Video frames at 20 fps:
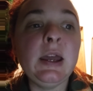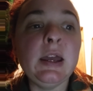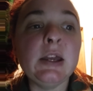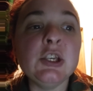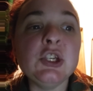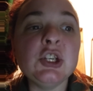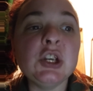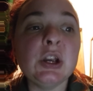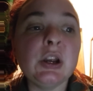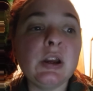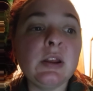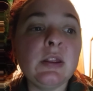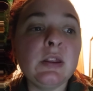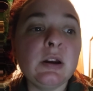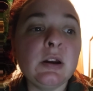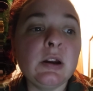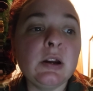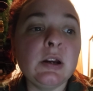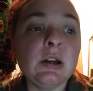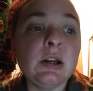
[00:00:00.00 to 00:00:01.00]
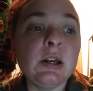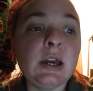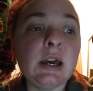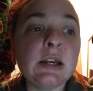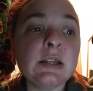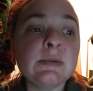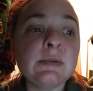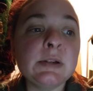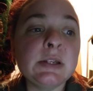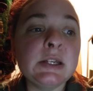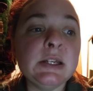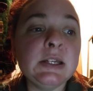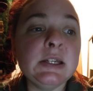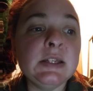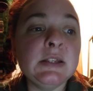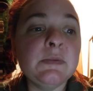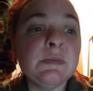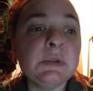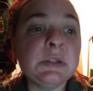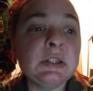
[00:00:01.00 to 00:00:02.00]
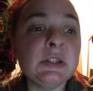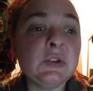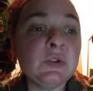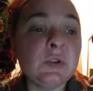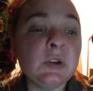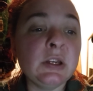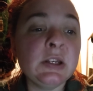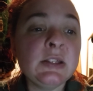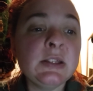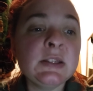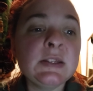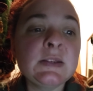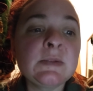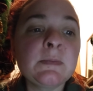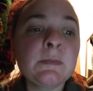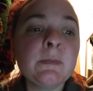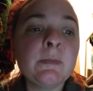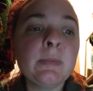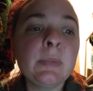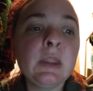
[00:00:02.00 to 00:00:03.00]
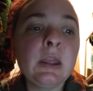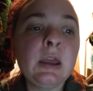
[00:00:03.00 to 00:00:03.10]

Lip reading: and sharing their expertise with students.